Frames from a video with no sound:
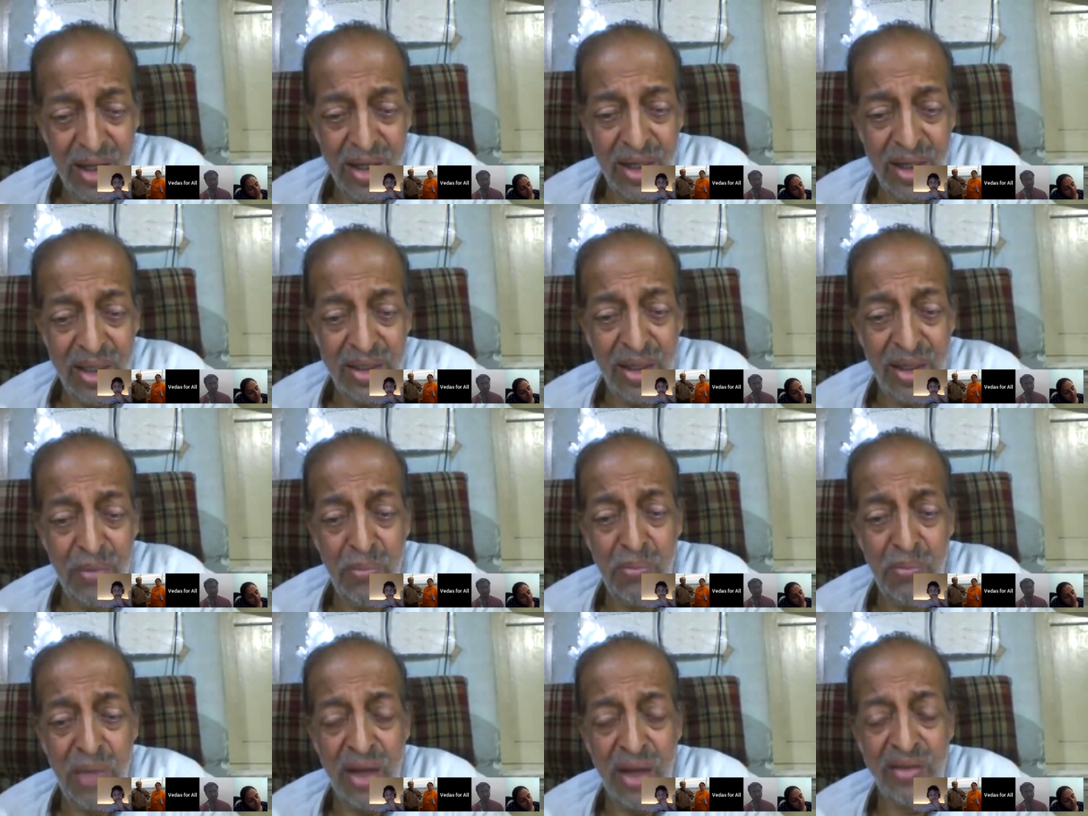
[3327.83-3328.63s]

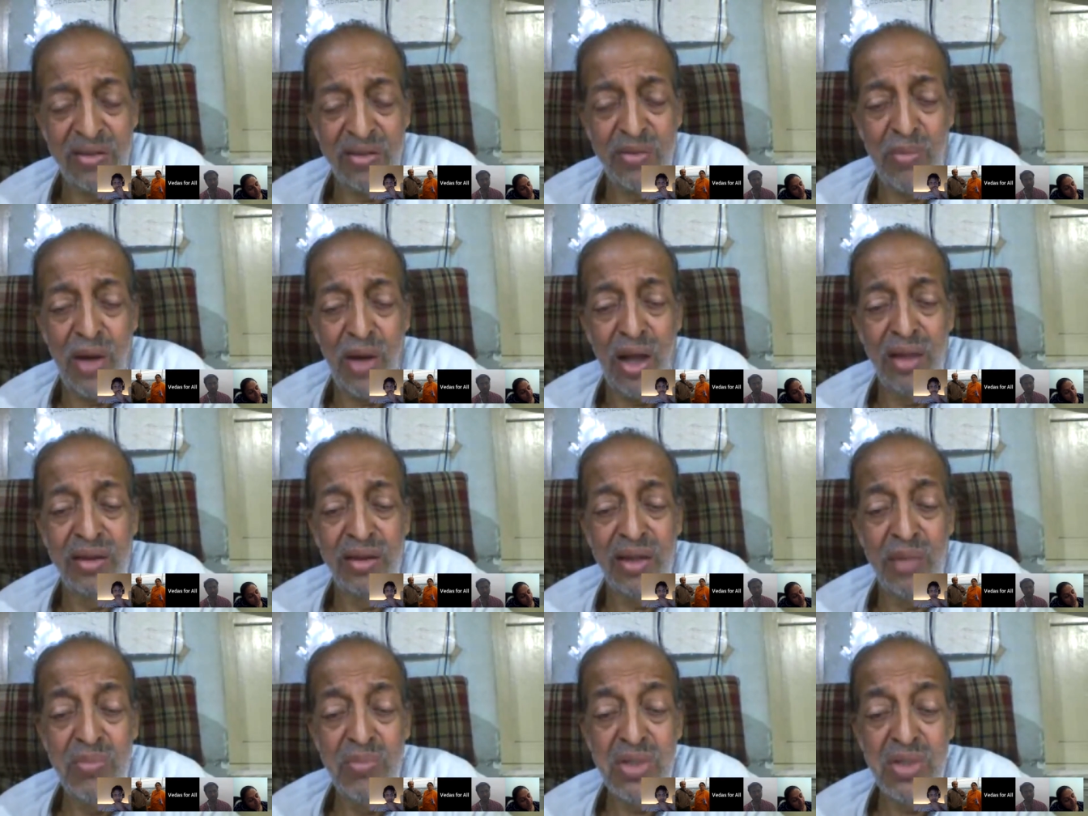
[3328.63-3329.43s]
Idam
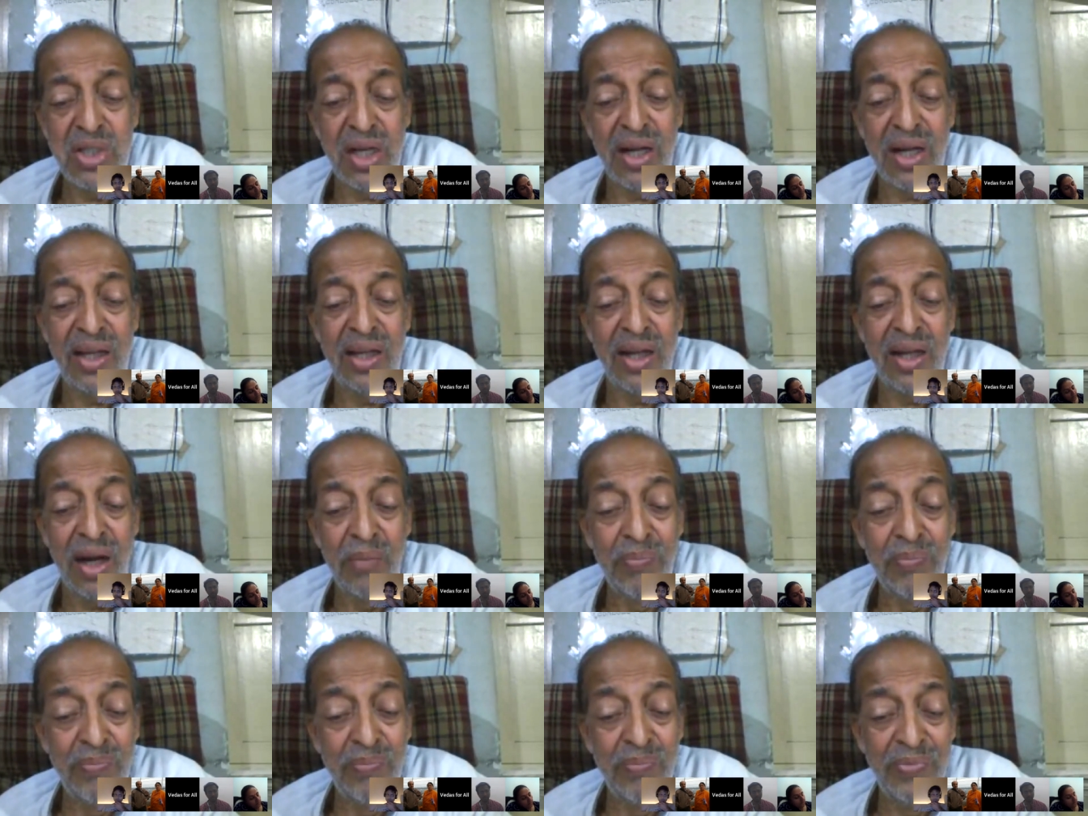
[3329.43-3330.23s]
bhasmantam
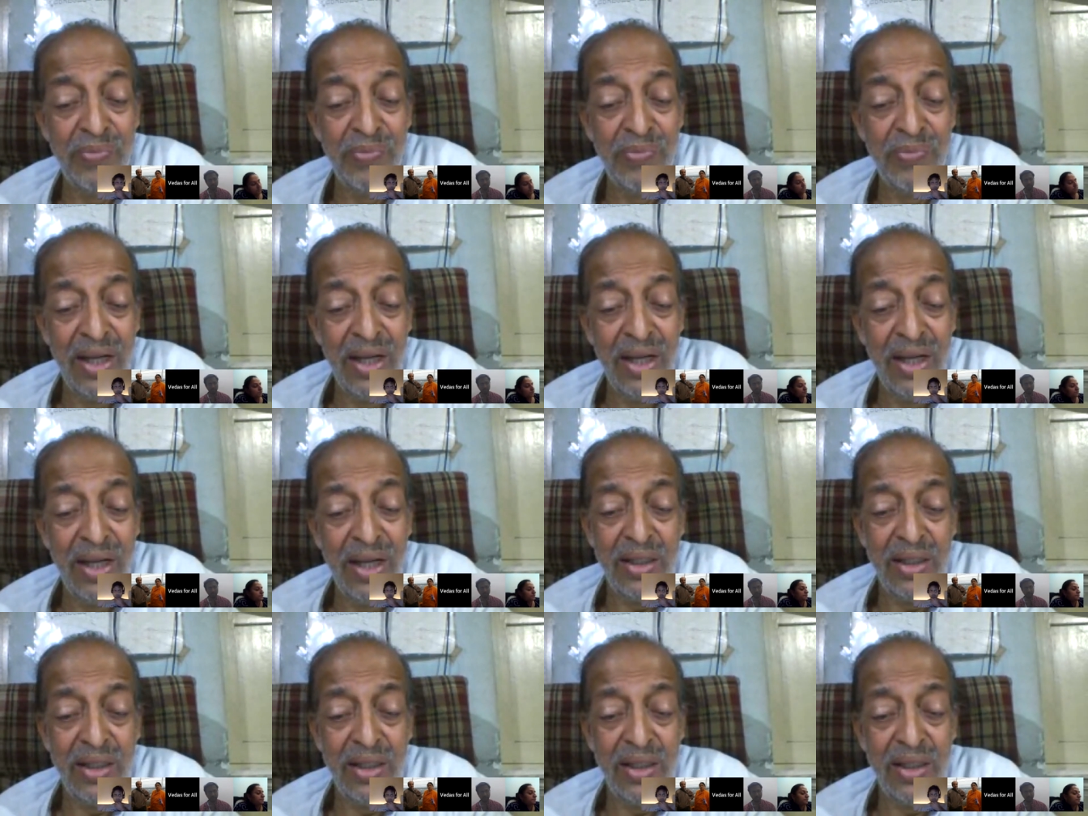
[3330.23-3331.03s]
shariram.
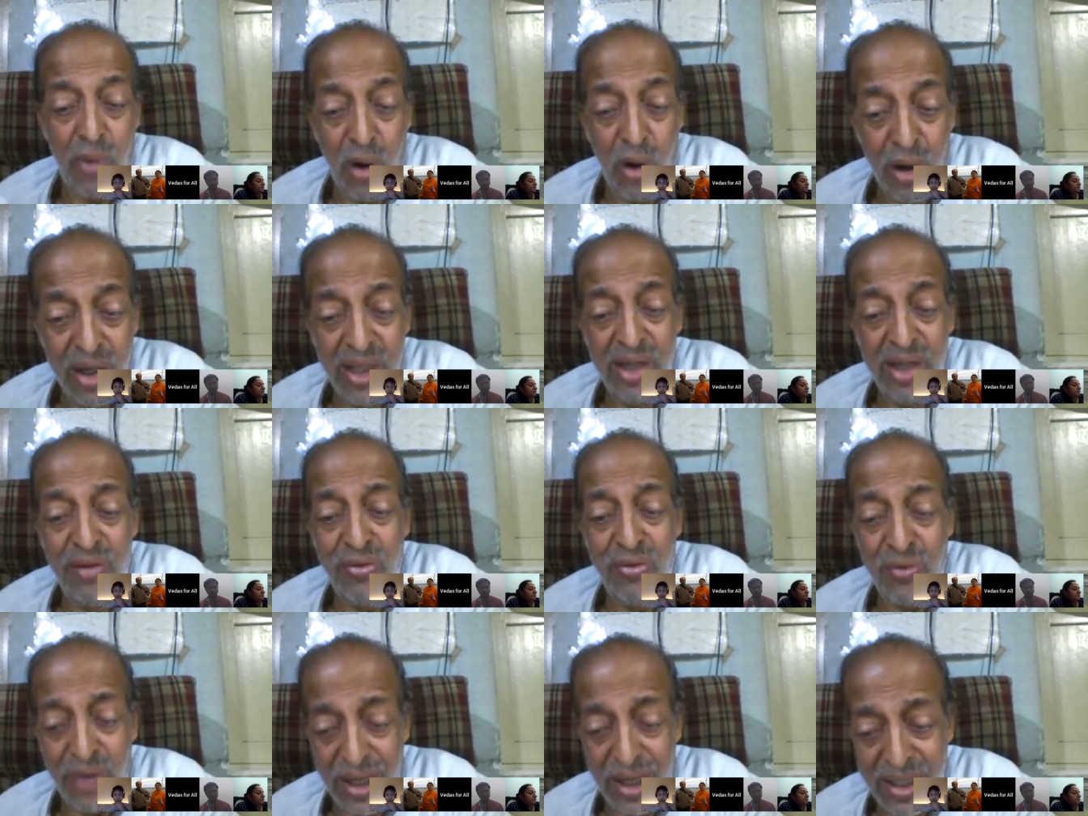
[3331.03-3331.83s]
The body
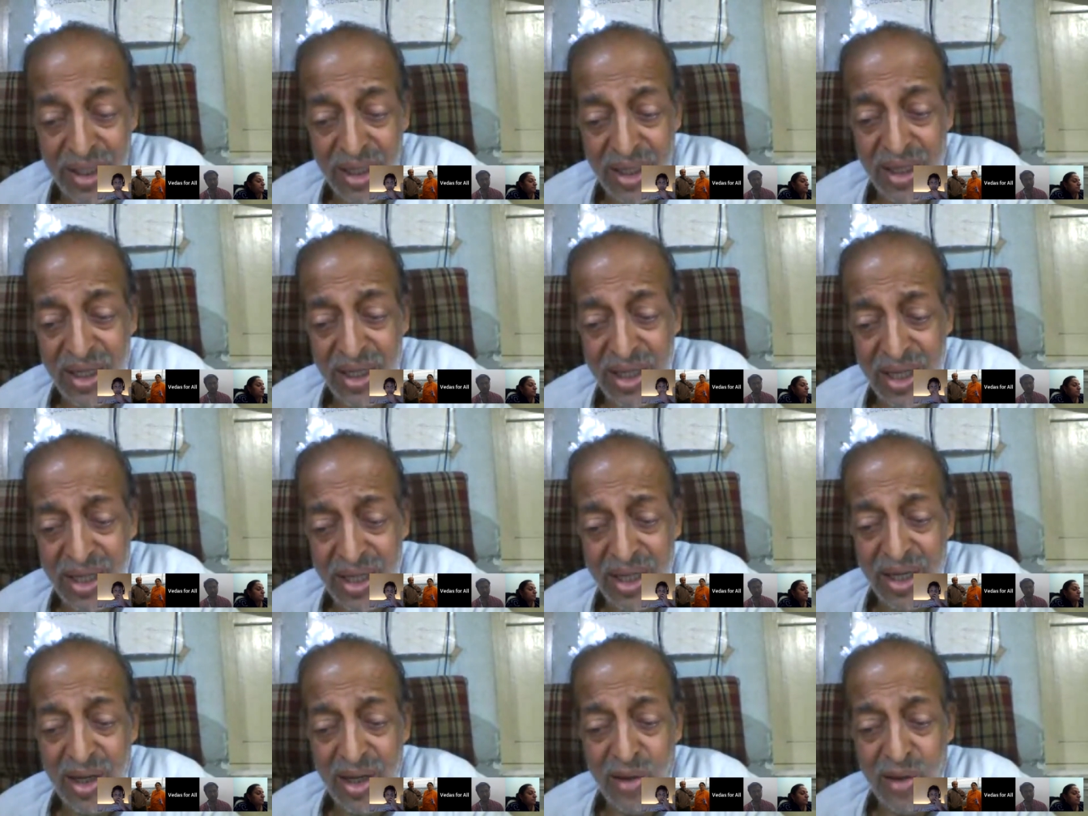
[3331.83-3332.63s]

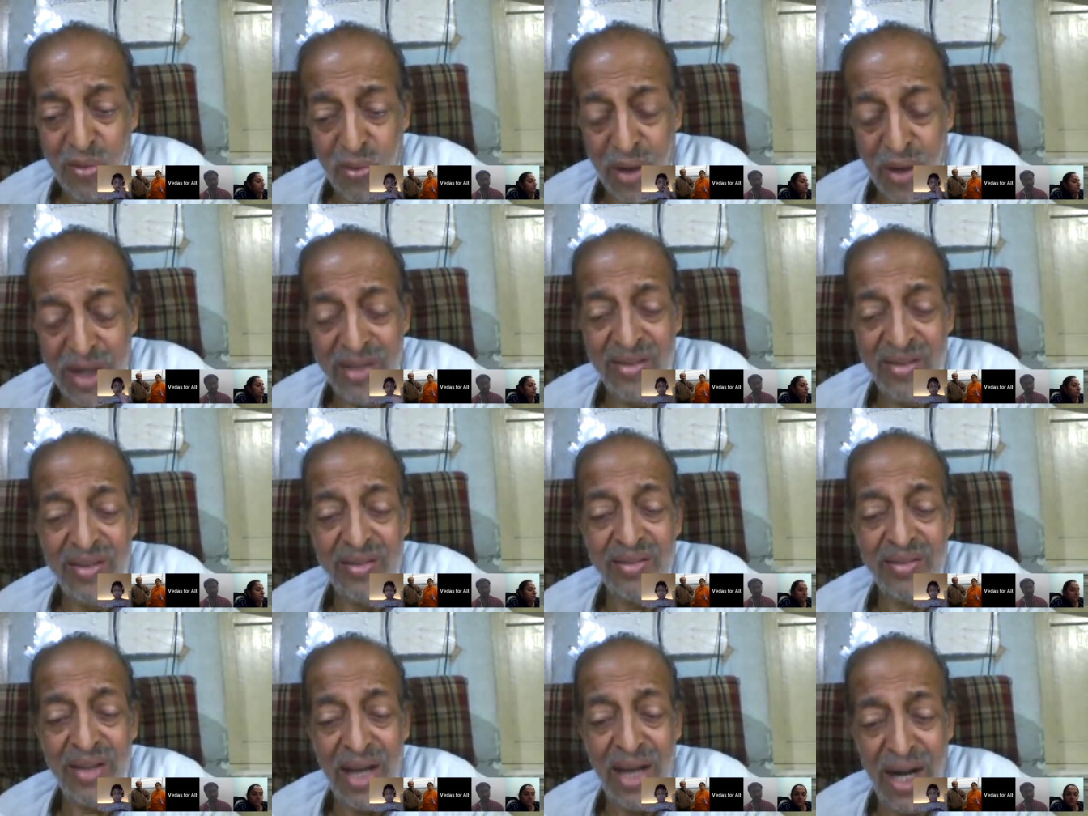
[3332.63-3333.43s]
finally finds
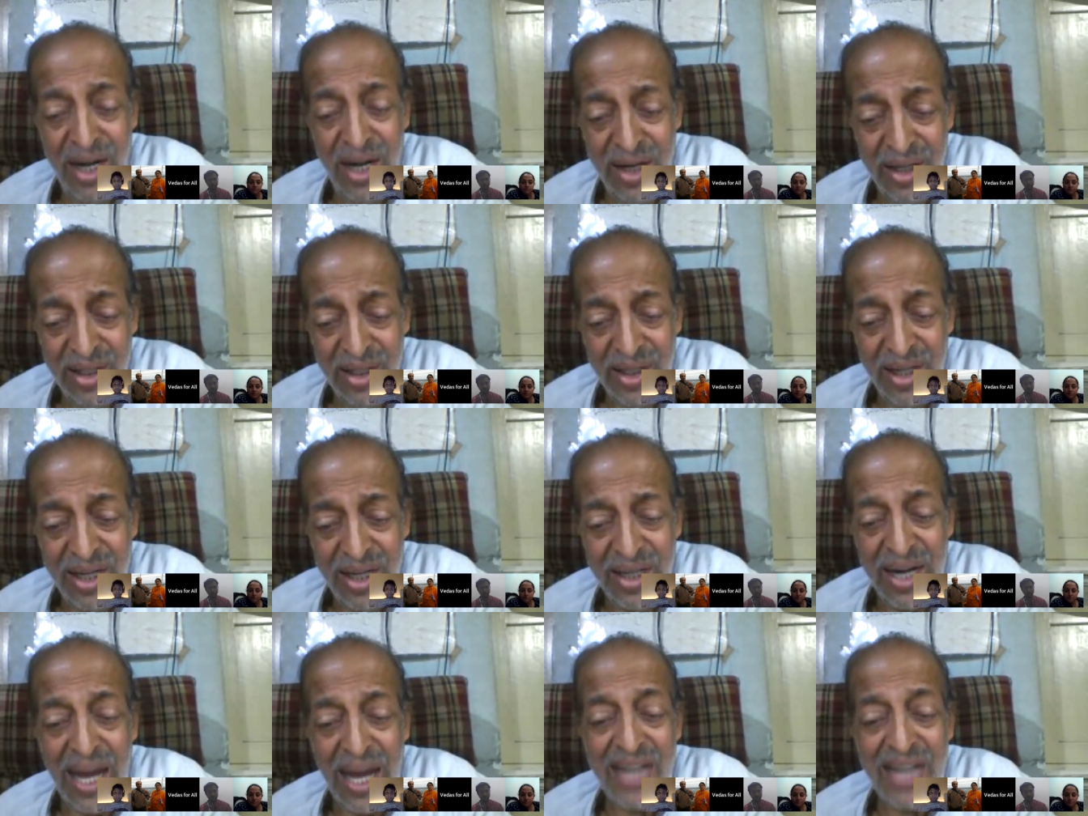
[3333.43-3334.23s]
its end
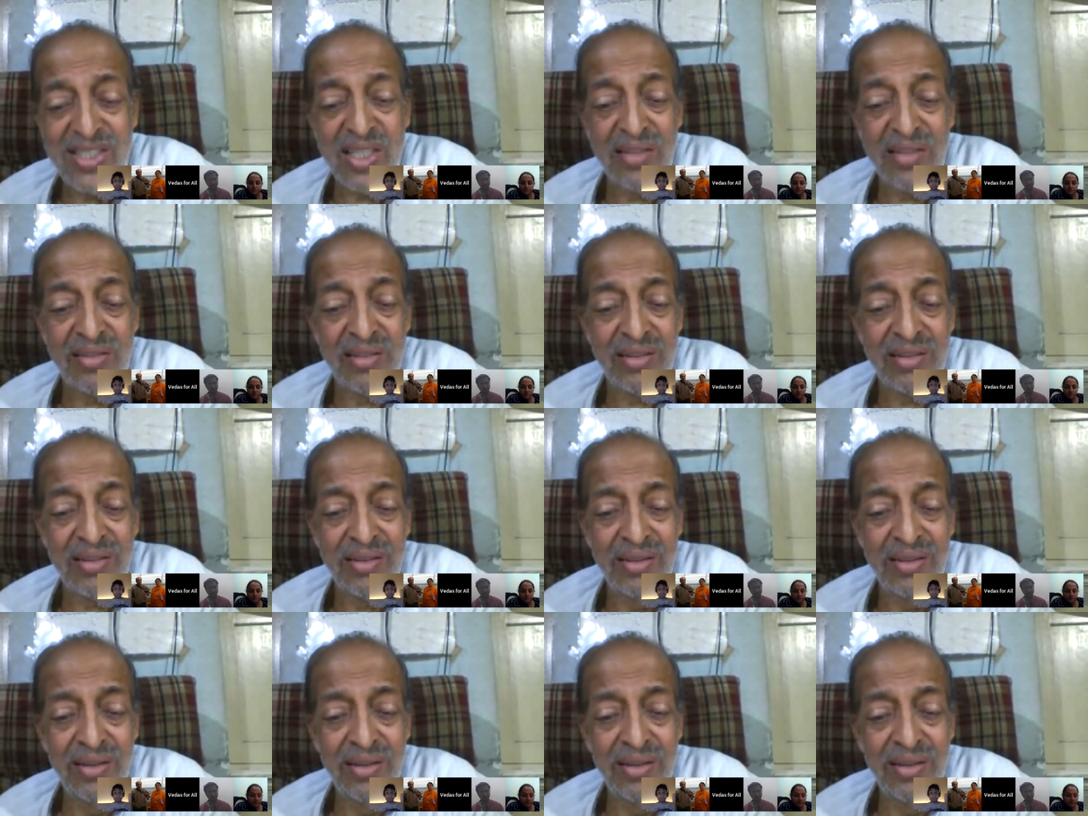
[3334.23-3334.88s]
in ashes.